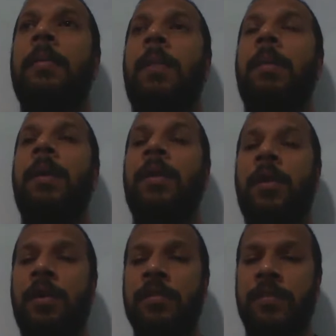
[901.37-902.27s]
by being
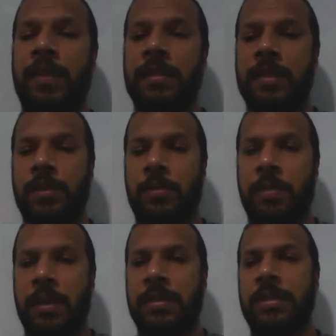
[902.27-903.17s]
confident in your
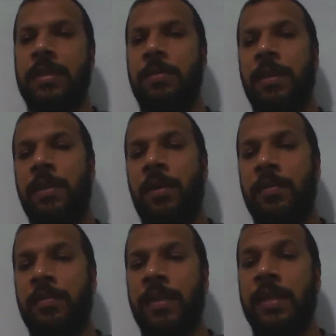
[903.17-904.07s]
abilities and being
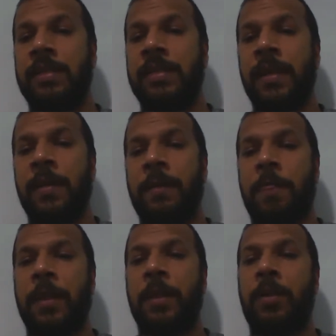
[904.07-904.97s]
confident
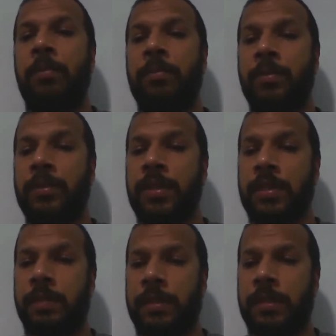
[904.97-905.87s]
in your approach,
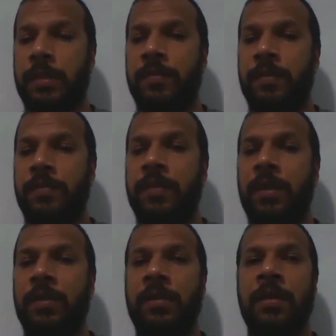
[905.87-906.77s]
especially if you have
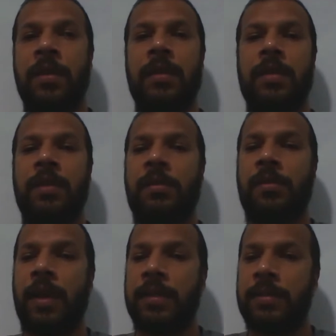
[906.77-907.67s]
done the
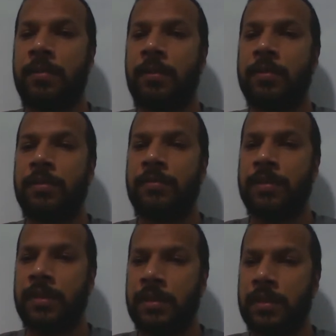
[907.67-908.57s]
right amount of
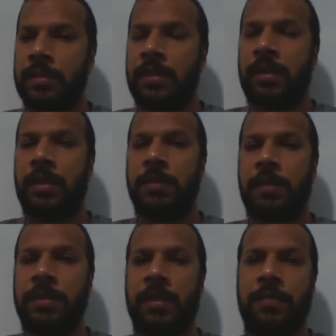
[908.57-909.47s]
research,
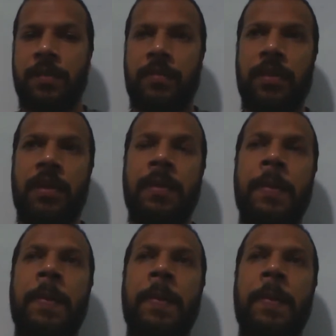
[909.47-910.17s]
especially if you have done